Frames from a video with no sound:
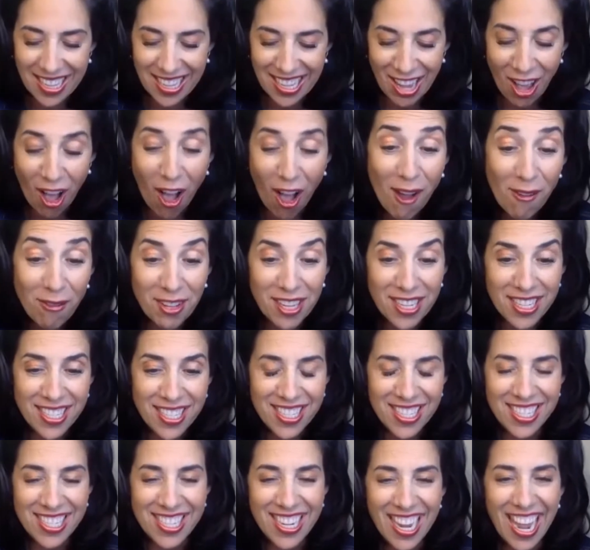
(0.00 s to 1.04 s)
the
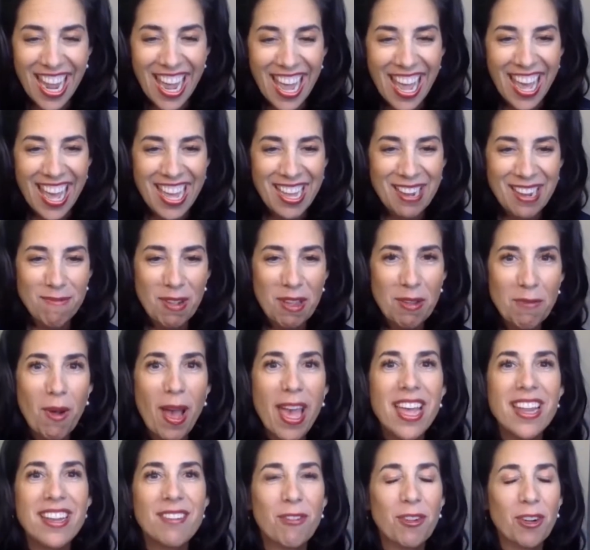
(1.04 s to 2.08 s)
office and we
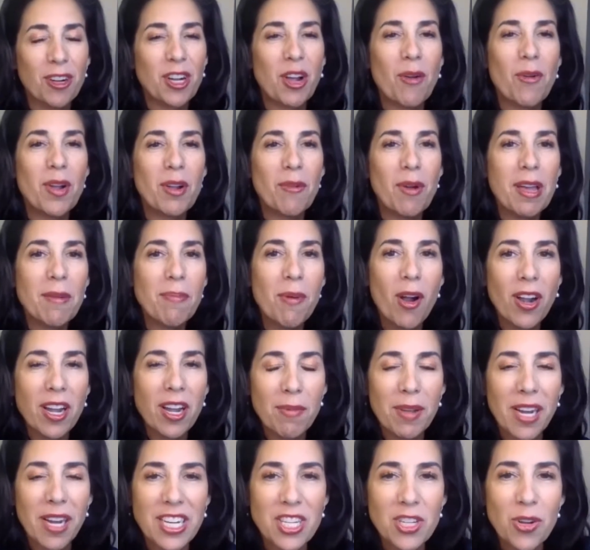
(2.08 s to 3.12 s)
went for a going away party.
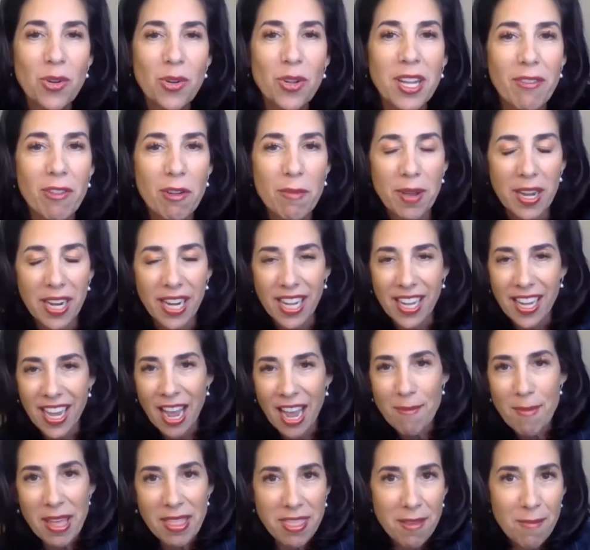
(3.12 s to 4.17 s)
But I told everybody, I
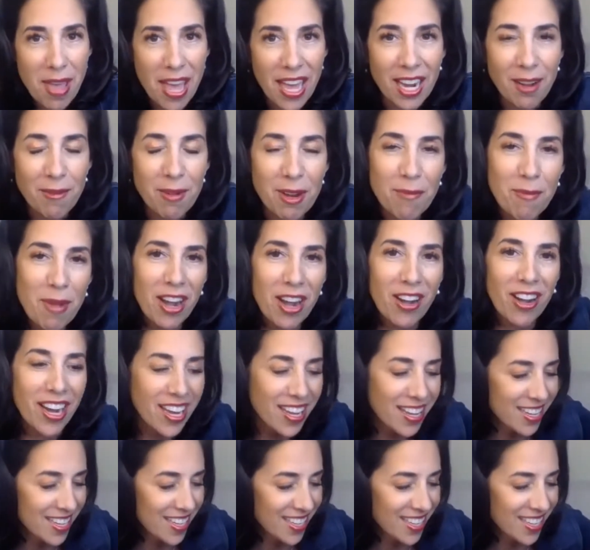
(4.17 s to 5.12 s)
met the man I'm going to marry.